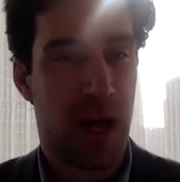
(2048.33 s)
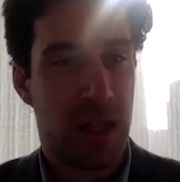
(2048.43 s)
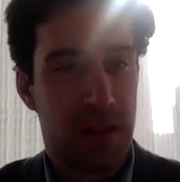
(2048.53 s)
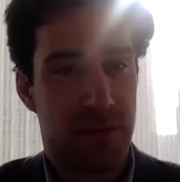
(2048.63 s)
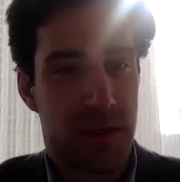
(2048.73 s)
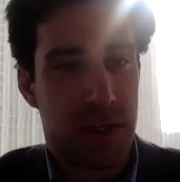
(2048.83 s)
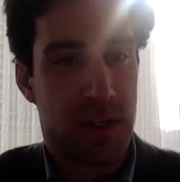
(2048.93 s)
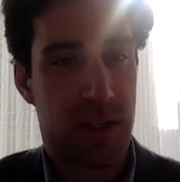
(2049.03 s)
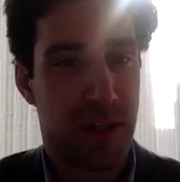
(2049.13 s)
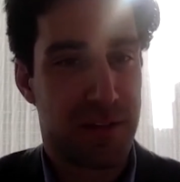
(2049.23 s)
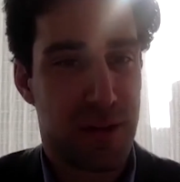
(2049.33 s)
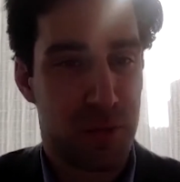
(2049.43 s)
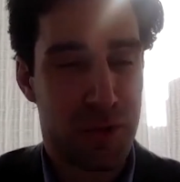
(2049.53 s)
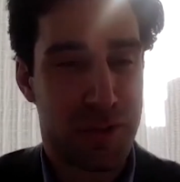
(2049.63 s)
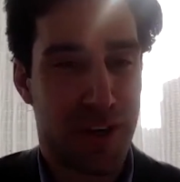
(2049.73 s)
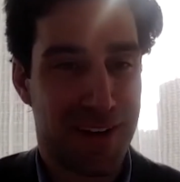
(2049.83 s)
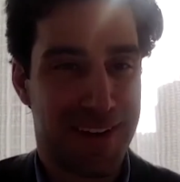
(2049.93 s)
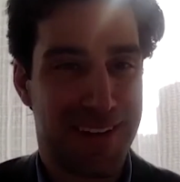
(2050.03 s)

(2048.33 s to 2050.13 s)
Holly, if there's anything on the tip of your tongue.